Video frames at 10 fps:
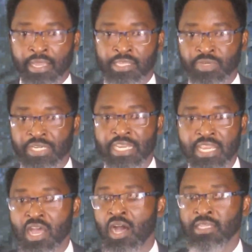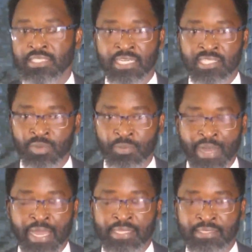it's really not intended to be
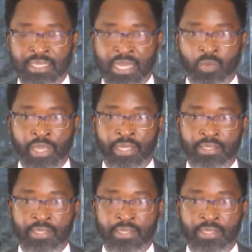biased in that way.